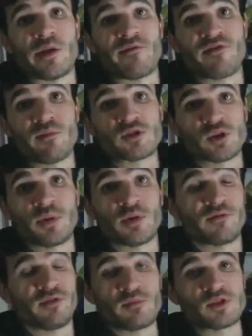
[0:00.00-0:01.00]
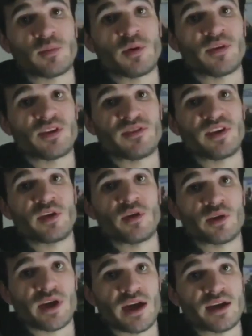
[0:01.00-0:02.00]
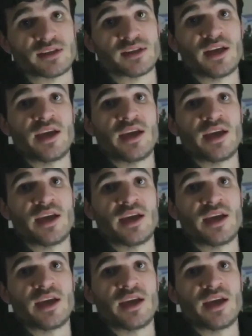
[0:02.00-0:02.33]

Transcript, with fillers: of them thumbs up thumbs up on this video, guys.